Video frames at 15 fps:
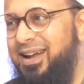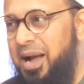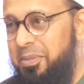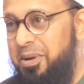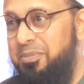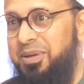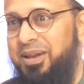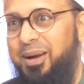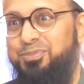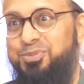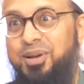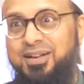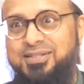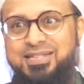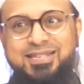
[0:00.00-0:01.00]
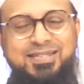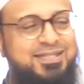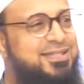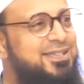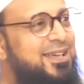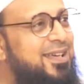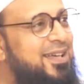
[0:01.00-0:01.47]
Amr bin Abdul
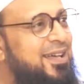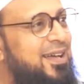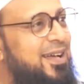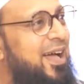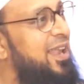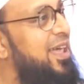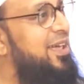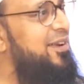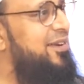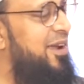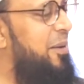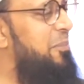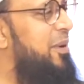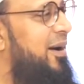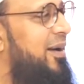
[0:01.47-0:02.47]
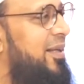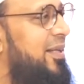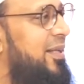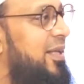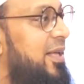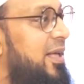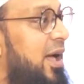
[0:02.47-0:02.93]
Aziz, alayhi rahmah.
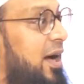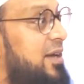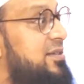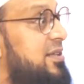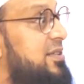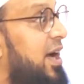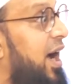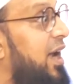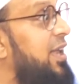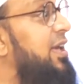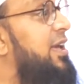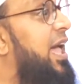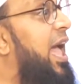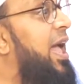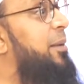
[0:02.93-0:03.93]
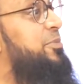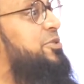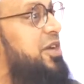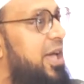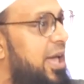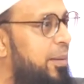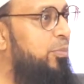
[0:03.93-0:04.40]
Hazrat Ali came
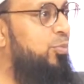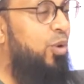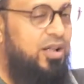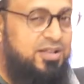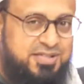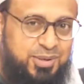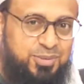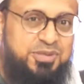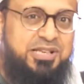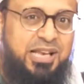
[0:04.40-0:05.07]
to him whilst he was